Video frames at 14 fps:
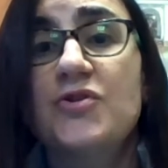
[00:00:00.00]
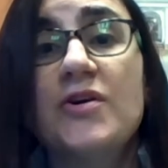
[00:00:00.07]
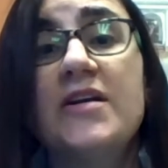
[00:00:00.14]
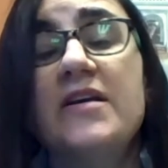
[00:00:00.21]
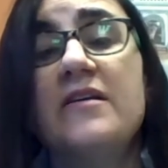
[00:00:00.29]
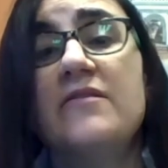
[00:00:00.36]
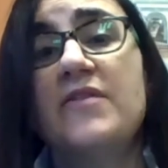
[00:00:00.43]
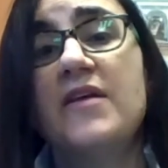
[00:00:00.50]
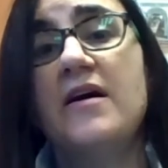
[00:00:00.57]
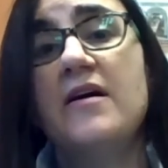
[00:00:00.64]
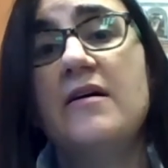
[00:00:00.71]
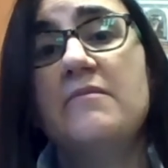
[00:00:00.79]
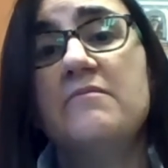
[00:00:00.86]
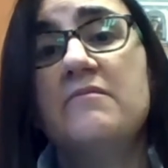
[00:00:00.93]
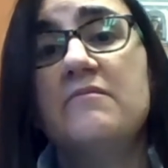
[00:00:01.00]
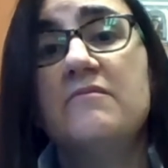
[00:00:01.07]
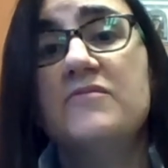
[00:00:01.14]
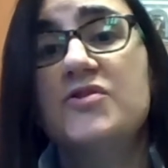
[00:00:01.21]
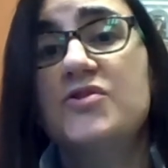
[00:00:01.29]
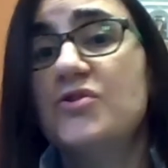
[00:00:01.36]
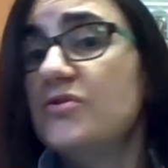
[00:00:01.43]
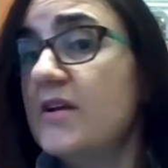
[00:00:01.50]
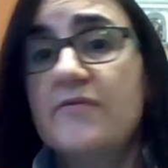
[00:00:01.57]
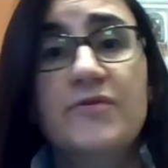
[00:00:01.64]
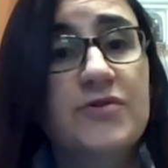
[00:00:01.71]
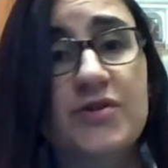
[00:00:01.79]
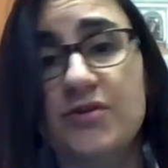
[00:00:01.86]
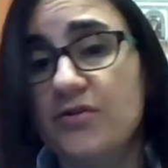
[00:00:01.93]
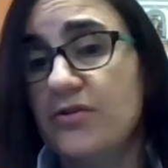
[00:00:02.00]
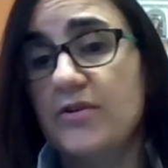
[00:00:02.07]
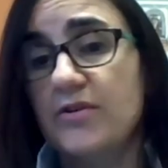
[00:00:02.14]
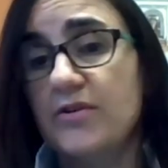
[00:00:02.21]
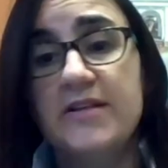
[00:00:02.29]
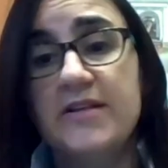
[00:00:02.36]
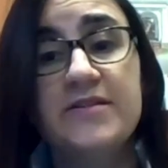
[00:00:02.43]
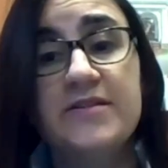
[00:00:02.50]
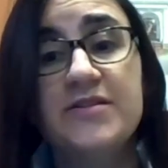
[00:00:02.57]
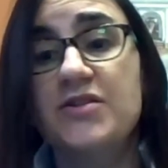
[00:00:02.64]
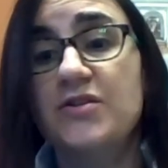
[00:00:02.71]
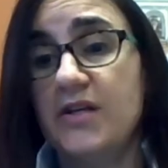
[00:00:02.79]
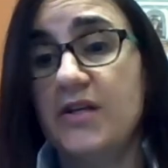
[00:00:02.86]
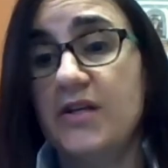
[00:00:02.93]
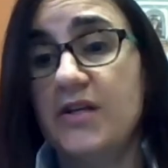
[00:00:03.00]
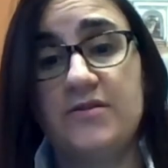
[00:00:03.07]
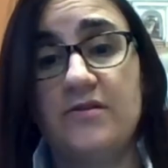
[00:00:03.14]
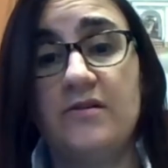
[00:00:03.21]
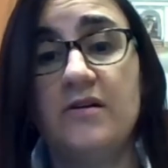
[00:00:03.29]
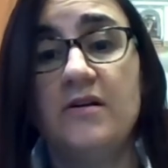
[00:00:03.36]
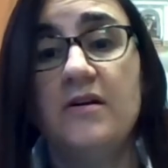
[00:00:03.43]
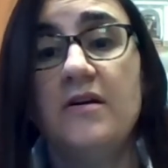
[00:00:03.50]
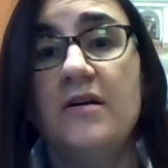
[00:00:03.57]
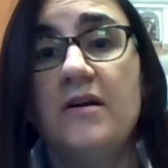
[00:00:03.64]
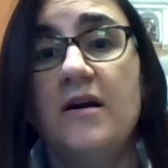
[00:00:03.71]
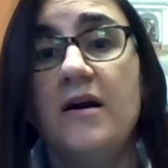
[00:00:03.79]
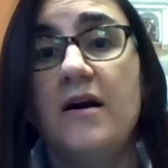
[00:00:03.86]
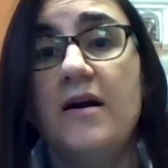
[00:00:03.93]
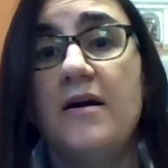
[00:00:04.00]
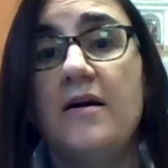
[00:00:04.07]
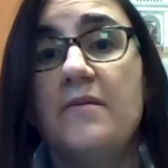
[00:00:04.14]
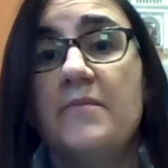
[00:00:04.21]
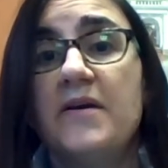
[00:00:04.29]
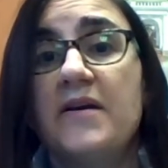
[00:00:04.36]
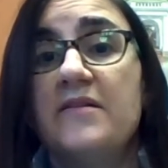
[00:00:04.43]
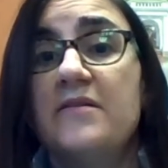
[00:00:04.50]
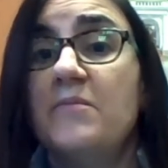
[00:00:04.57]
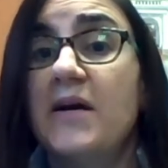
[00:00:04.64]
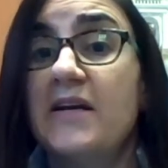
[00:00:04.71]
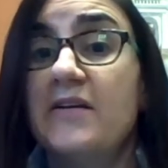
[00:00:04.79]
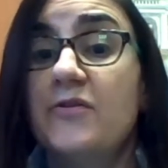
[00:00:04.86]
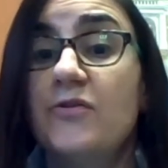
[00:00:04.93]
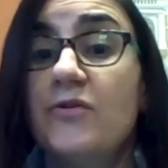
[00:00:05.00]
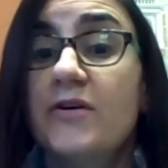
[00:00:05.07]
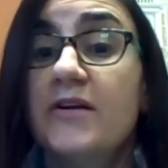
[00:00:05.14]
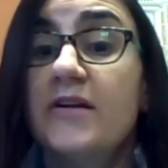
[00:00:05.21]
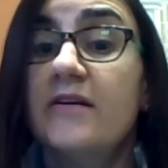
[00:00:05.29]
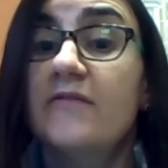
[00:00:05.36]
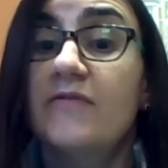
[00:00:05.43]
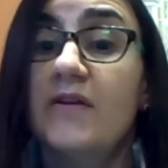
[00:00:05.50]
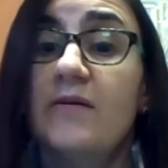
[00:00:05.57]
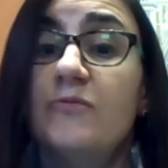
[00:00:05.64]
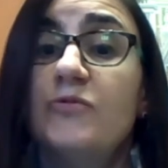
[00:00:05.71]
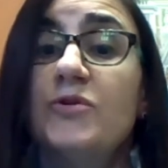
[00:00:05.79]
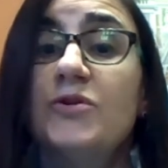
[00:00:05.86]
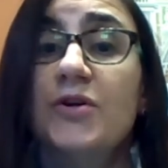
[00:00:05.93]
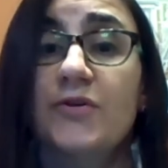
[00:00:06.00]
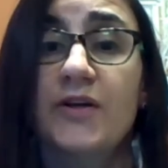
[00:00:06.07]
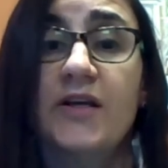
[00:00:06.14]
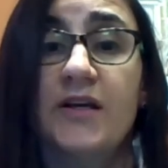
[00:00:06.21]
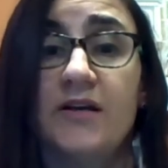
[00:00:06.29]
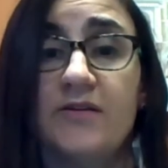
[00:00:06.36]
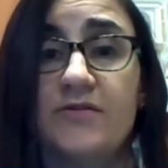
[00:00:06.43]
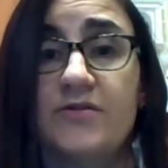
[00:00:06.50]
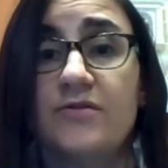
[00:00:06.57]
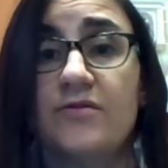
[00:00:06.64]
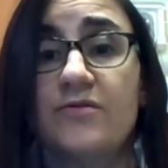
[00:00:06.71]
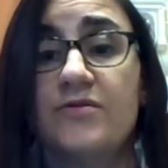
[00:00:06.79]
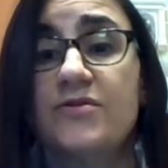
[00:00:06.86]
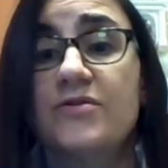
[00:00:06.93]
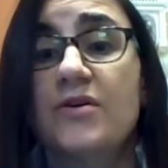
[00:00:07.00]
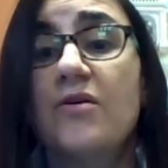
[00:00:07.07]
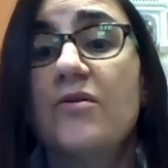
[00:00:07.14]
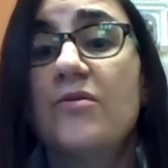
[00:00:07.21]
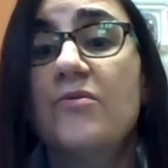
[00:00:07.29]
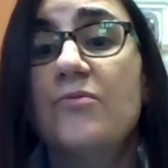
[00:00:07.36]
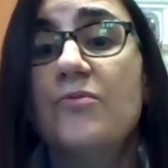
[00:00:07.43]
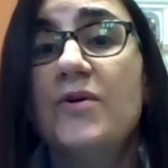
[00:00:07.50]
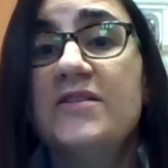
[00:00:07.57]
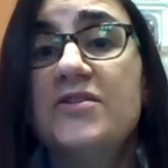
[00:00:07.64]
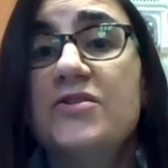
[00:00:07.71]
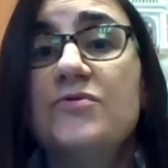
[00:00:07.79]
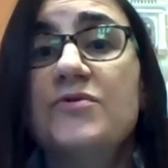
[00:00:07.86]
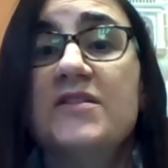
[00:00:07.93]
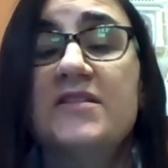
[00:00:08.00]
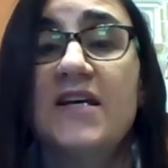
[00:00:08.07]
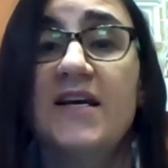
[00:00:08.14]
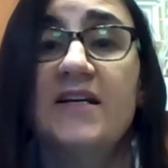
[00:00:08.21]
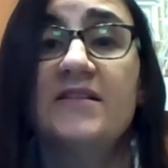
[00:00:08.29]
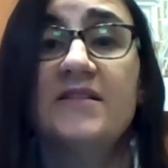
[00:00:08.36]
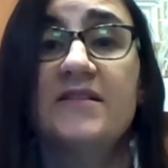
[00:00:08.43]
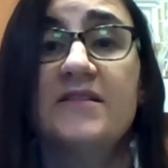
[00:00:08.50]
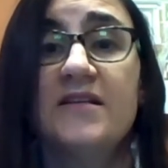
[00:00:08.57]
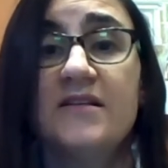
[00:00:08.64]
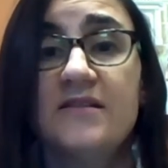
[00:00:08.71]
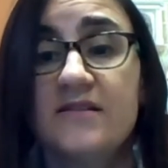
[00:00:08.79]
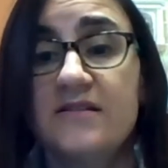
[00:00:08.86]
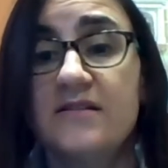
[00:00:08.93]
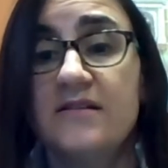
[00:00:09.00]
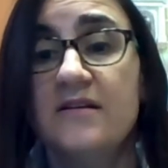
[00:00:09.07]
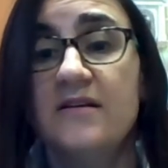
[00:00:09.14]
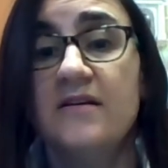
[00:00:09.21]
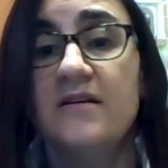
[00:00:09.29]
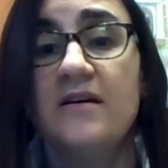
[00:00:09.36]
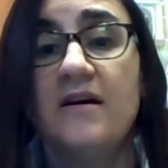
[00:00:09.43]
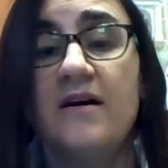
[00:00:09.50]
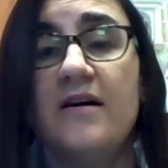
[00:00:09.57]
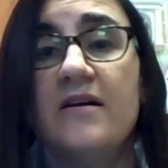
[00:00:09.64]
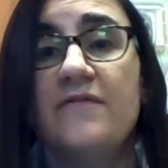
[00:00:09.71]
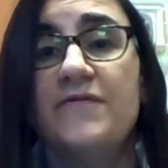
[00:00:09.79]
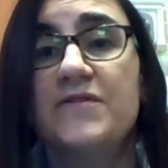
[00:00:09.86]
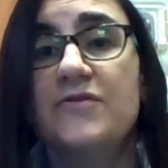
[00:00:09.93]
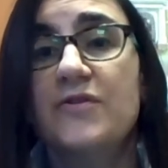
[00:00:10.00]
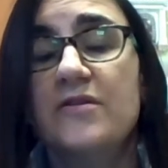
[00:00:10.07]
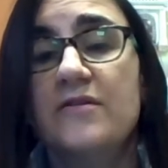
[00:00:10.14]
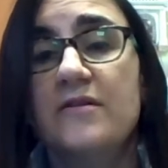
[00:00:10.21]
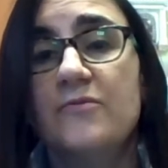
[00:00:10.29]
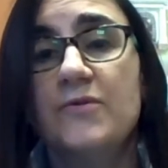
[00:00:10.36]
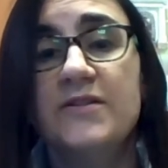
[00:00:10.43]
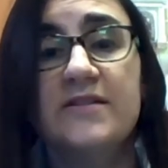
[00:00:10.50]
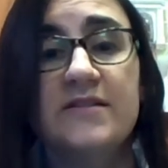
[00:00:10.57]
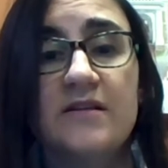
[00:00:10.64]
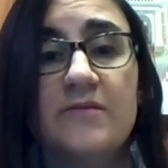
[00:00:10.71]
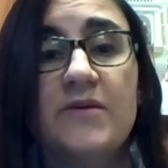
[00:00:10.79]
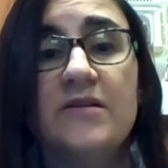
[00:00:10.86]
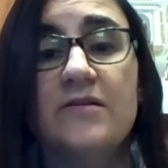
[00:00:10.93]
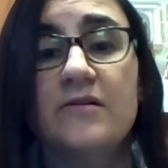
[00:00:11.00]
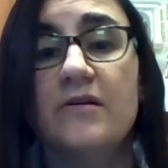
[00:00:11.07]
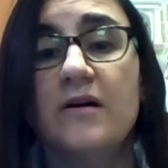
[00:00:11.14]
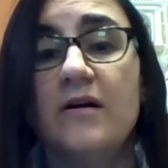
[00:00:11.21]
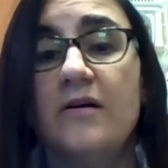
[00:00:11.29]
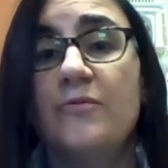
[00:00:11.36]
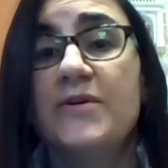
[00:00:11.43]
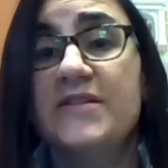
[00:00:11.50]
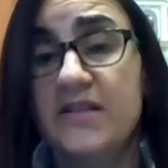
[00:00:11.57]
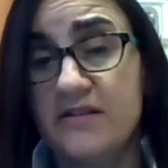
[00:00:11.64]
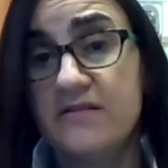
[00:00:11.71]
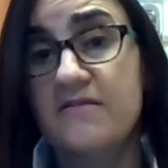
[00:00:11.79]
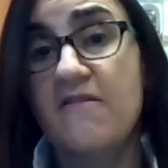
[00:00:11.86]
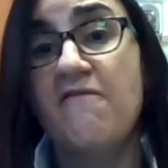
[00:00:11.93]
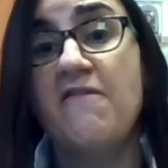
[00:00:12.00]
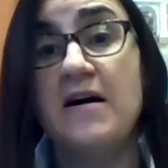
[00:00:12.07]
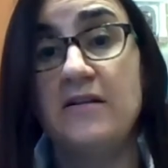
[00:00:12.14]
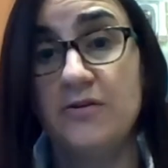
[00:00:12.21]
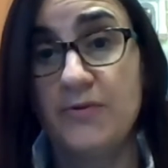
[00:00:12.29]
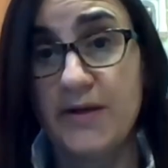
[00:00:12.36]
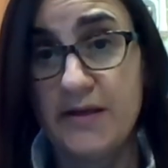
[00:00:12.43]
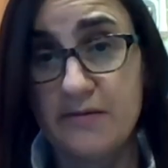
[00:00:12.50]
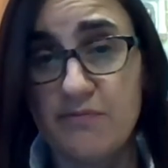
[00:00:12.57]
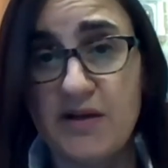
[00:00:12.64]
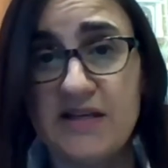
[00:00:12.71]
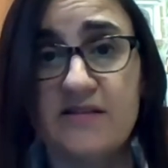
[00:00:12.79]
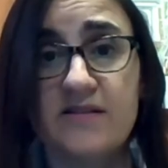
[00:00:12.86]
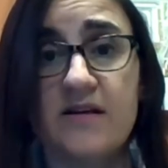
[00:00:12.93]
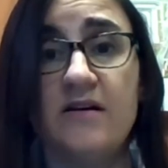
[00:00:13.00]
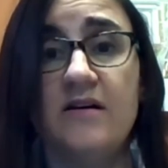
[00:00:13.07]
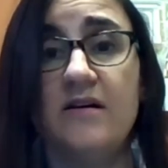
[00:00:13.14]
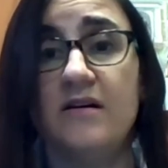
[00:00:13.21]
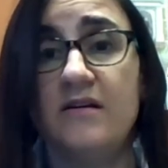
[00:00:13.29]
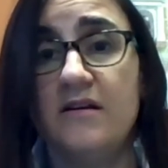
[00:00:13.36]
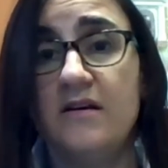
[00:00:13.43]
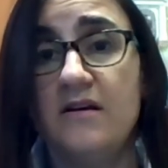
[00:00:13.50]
majority of them never turn into cancer. And the minority of them will go to cancer. So once you detect a cyst, if it's greater than 1 centimeter, we tend to follow it based on